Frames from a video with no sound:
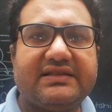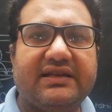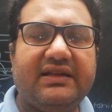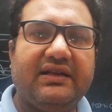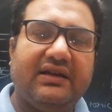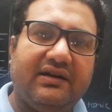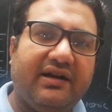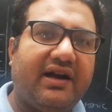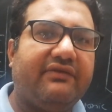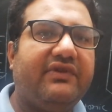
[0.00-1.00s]
cell,
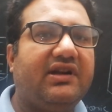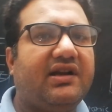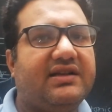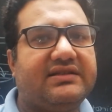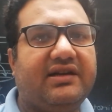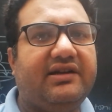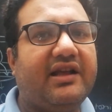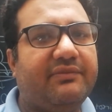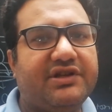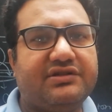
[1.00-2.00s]
that will cause the
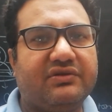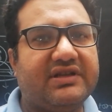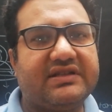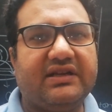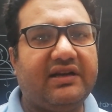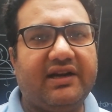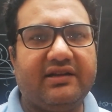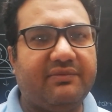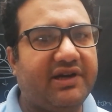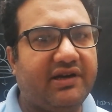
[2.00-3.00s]
damage to the cell and
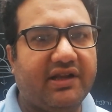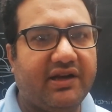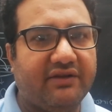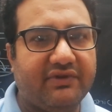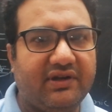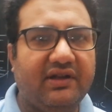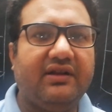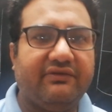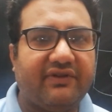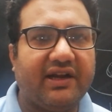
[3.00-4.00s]
the bacteria will
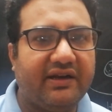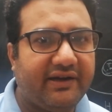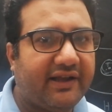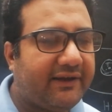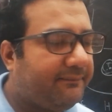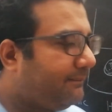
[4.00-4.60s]
finally die.